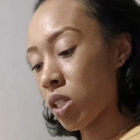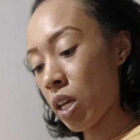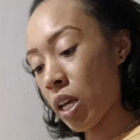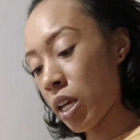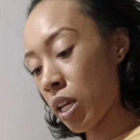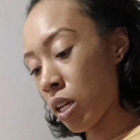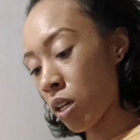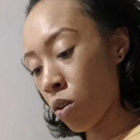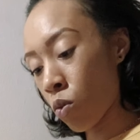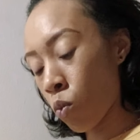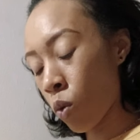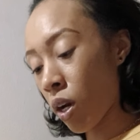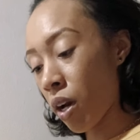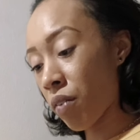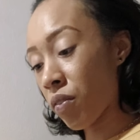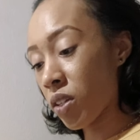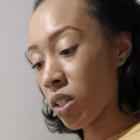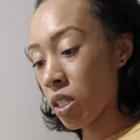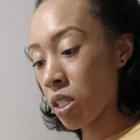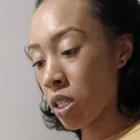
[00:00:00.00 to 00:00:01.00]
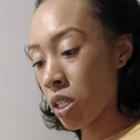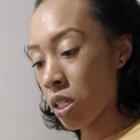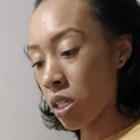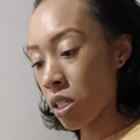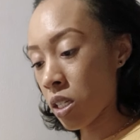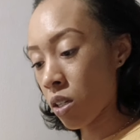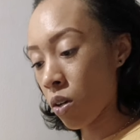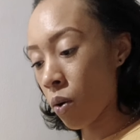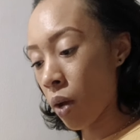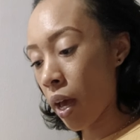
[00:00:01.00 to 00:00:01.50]
end whatever this
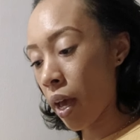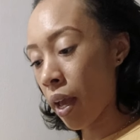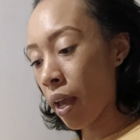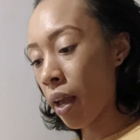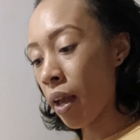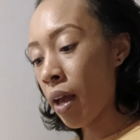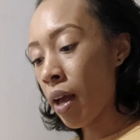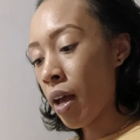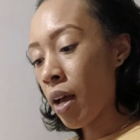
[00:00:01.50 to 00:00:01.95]
is, okay?